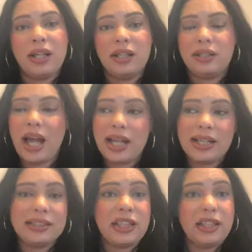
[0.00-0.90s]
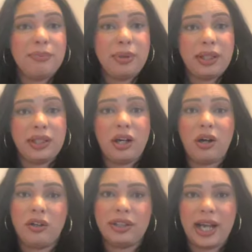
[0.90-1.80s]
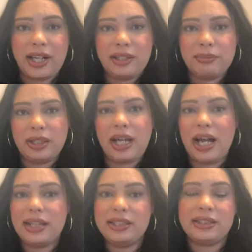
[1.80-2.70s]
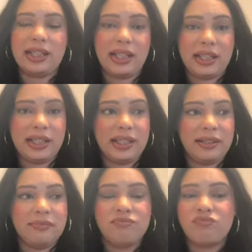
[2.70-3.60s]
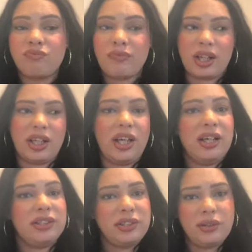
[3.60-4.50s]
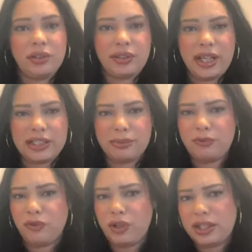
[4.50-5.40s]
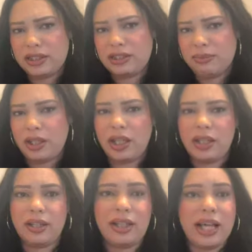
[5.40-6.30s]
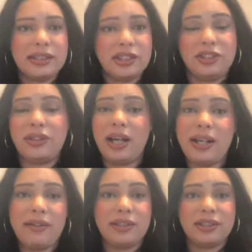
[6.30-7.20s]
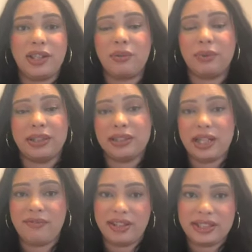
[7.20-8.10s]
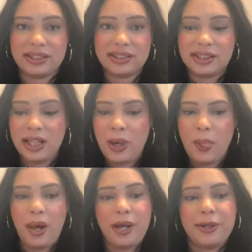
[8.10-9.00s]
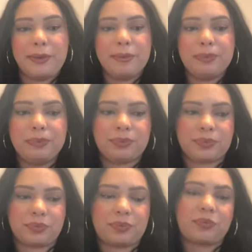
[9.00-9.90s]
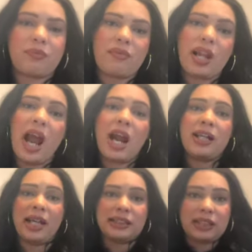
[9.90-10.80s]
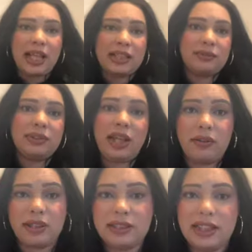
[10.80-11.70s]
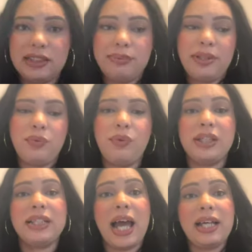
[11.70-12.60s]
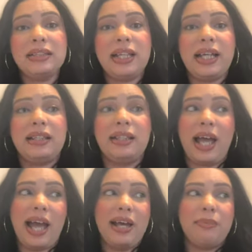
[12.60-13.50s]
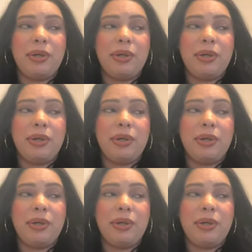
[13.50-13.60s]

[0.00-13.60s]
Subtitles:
Not necessarily putting an all-nighter, but kind of studying 2 to 3 days before some of the other classes. You kind of have to start weeks in advance. Our next class was health assessment, which has a lab